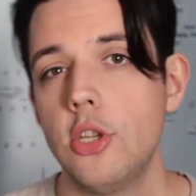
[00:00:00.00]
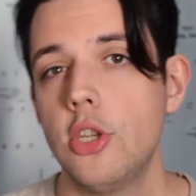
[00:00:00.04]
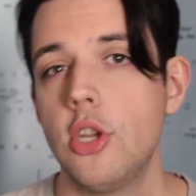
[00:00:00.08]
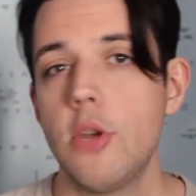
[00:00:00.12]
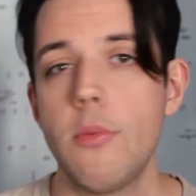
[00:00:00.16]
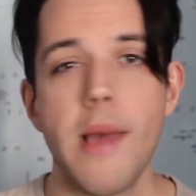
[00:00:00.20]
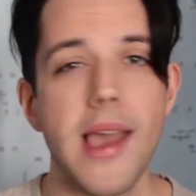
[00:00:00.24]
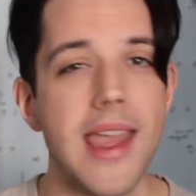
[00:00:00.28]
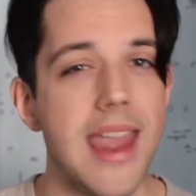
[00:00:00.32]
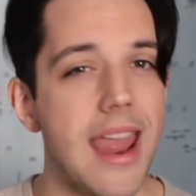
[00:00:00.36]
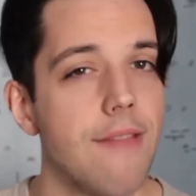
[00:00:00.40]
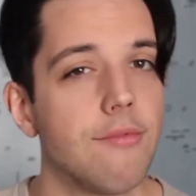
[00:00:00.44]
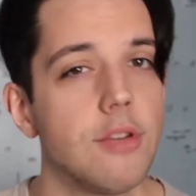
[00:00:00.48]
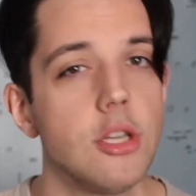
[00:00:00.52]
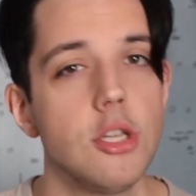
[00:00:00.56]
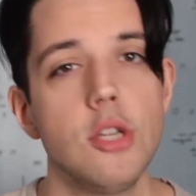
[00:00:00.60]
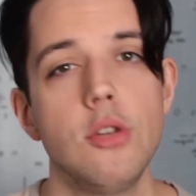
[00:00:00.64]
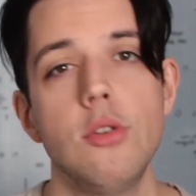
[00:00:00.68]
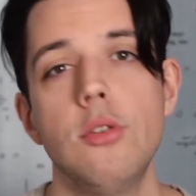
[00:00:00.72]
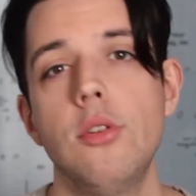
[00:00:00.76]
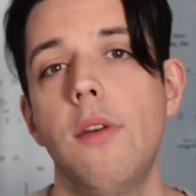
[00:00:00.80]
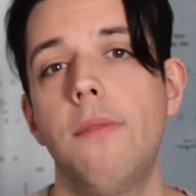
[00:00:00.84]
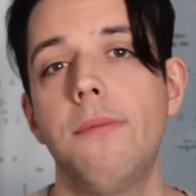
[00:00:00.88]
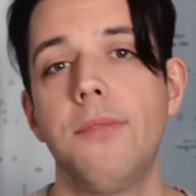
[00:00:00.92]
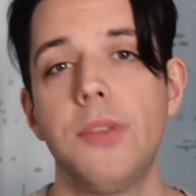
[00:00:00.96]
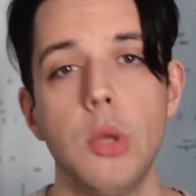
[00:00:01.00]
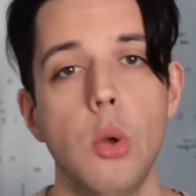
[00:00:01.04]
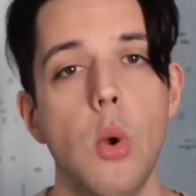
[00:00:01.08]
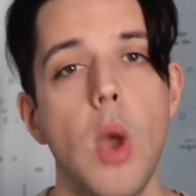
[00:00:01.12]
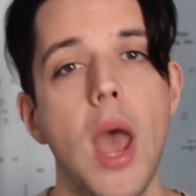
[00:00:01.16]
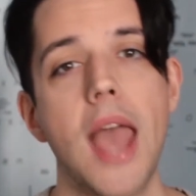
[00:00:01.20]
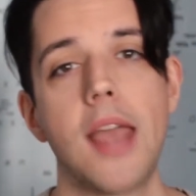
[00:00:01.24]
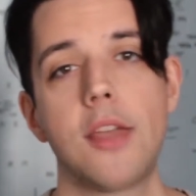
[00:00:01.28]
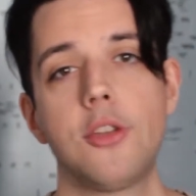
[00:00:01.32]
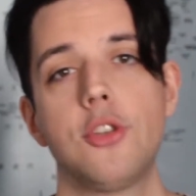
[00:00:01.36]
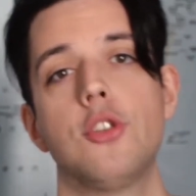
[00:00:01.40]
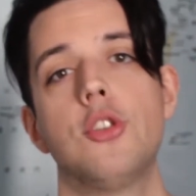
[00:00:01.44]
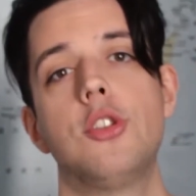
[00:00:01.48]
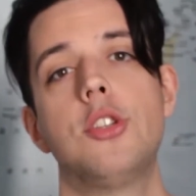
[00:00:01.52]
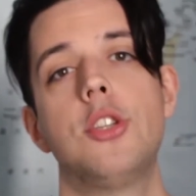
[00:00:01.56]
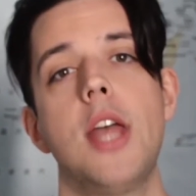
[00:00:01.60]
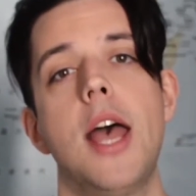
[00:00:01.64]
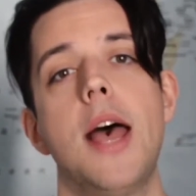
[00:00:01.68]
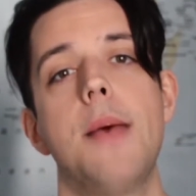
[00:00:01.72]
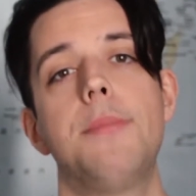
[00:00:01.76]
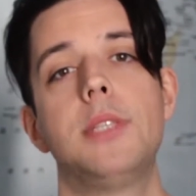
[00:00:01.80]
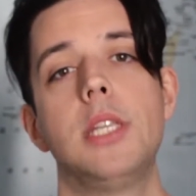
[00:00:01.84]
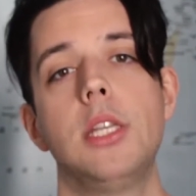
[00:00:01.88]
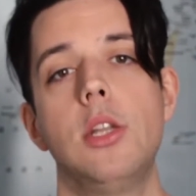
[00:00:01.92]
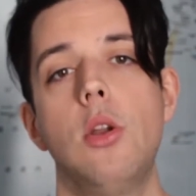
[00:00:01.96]
You might have to do a few extra
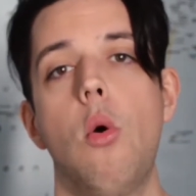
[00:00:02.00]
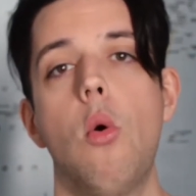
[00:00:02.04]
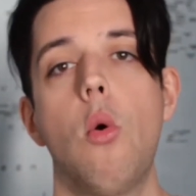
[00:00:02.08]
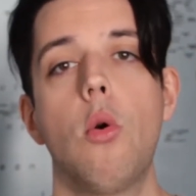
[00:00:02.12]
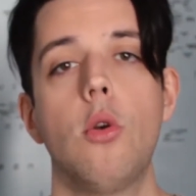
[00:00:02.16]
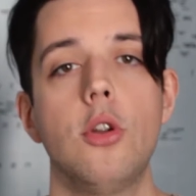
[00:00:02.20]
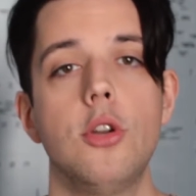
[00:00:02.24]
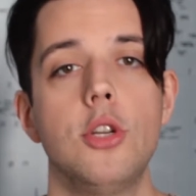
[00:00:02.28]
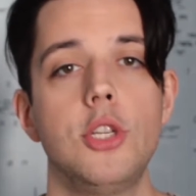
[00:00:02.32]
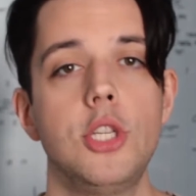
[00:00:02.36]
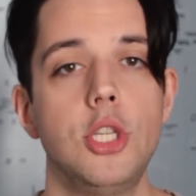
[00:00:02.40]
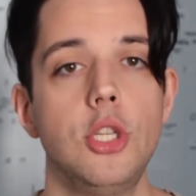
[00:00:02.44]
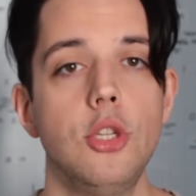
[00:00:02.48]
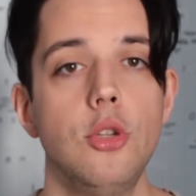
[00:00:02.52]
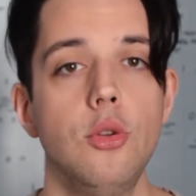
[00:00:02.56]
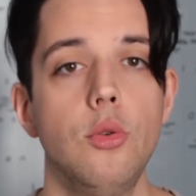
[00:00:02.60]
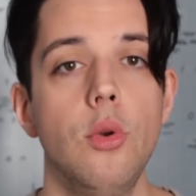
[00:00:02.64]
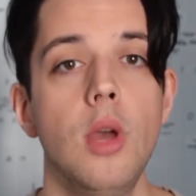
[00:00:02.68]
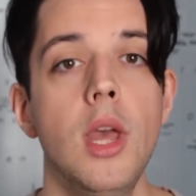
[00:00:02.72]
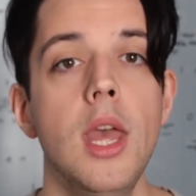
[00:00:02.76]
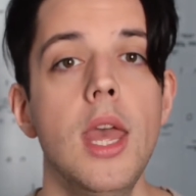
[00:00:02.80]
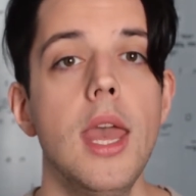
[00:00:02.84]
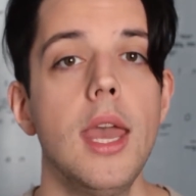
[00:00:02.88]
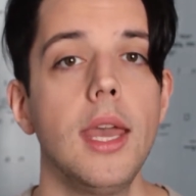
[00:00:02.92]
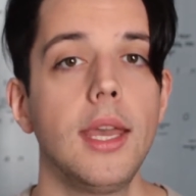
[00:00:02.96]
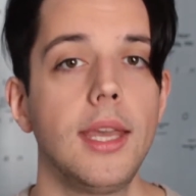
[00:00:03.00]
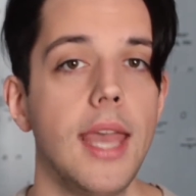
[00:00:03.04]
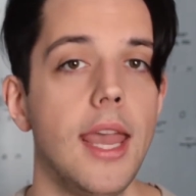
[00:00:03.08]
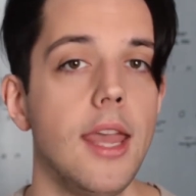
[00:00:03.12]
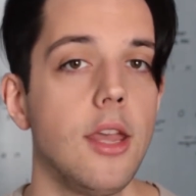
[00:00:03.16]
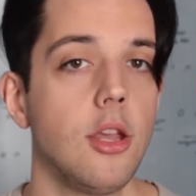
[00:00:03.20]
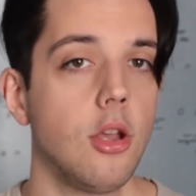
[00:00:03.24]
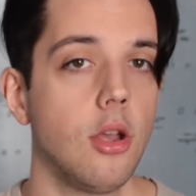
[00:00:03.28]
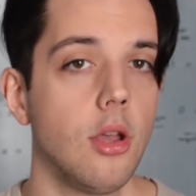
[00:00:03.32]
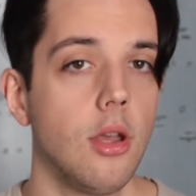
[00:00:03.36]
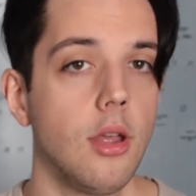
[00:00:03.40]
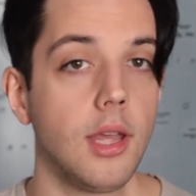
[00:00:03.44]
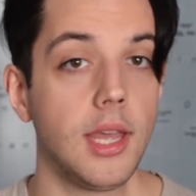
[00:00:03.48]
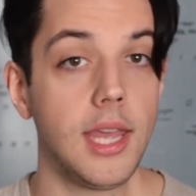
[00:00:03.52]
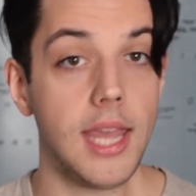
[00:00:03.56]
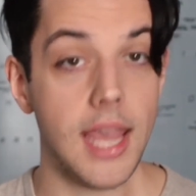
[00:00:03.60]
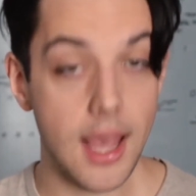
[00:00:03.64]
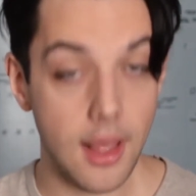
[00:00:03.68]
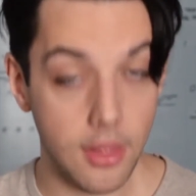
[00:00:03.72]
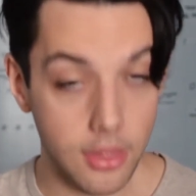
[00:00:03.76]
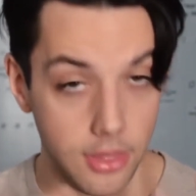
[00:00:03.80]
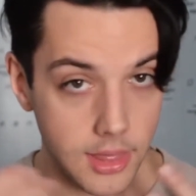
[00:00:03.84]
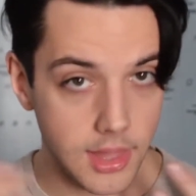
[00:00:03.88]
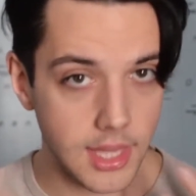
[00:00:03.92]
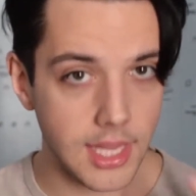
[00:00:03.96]
steps in order to
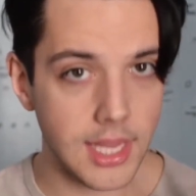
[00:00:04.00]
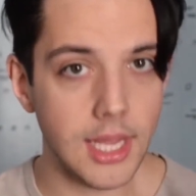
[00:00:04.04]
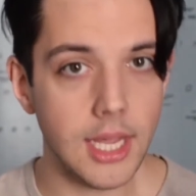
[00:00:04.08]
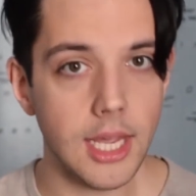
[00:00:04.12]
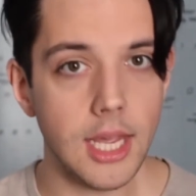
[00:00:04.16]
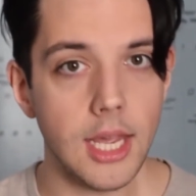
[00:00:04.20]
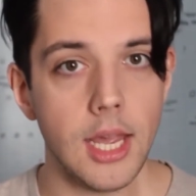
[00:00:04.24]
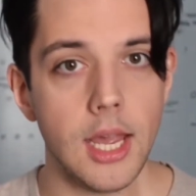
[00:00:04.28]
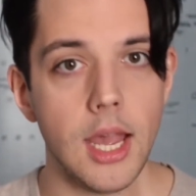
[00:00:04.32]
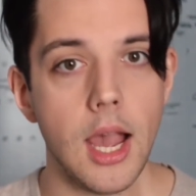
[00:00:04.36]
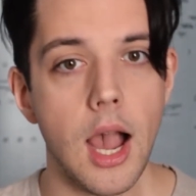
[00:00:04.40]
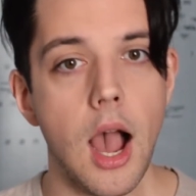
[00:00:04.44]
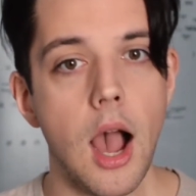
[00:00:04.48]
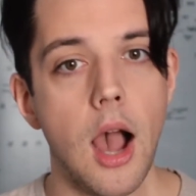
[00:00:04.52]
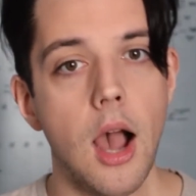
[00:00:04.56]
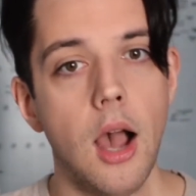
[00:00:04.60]
get the